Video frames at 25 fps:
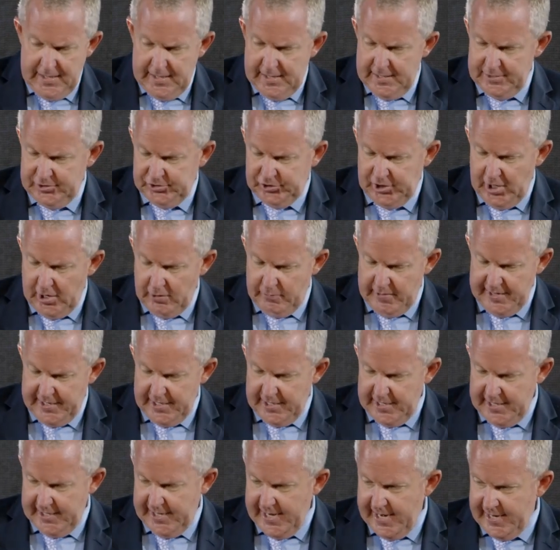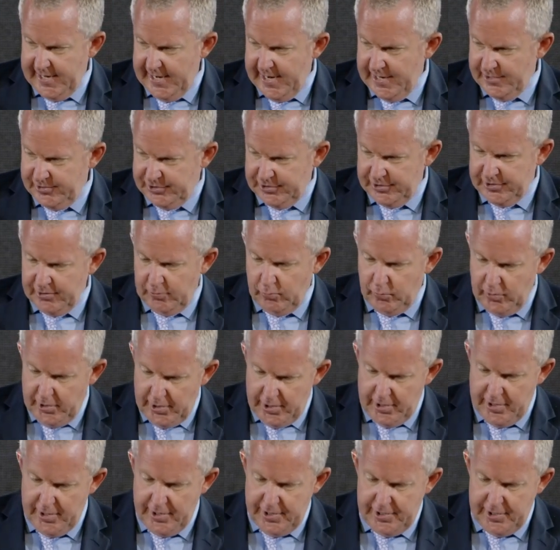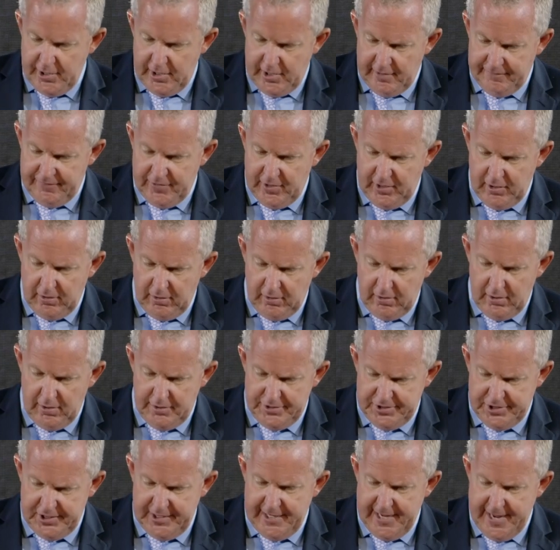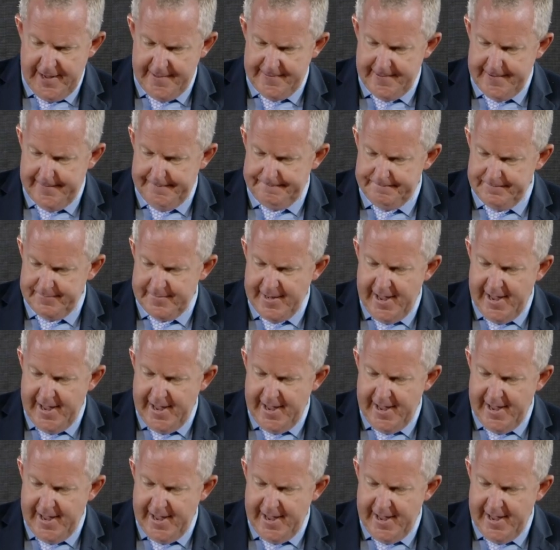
And so we're going to get into the Word of the Lord together.